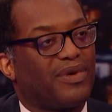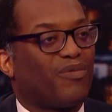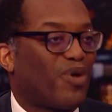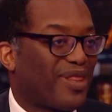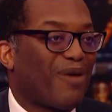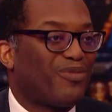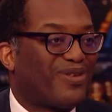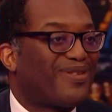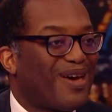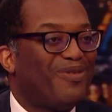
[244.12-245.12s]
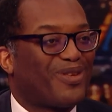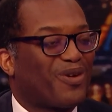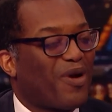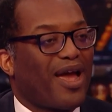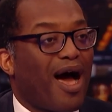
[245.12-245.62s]
Well, that was a
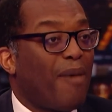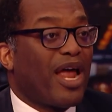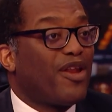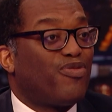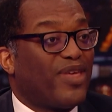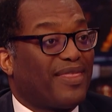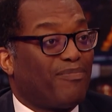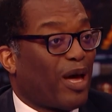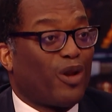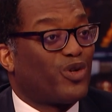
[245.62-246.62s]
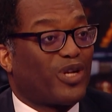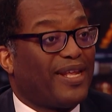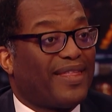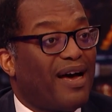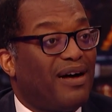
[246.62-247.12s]
great... I mean, I don't think
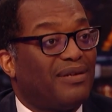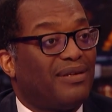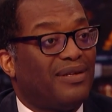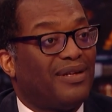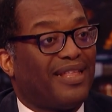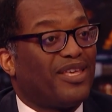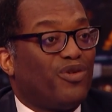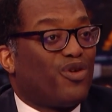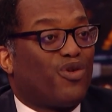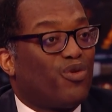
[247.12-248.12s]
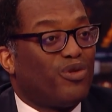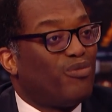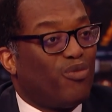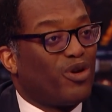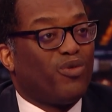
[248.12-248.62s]
biologically they are. I think you can call
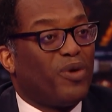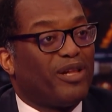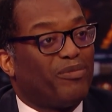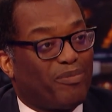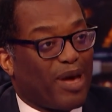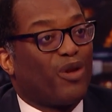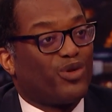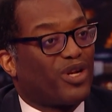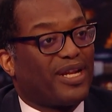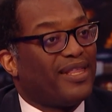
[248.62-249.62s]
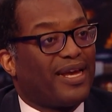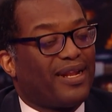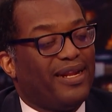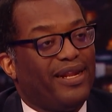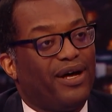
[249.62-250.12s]
them what you will, but biologically they
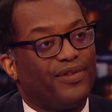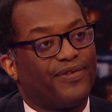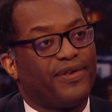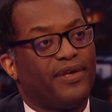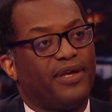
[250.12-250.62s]
clearly aren't.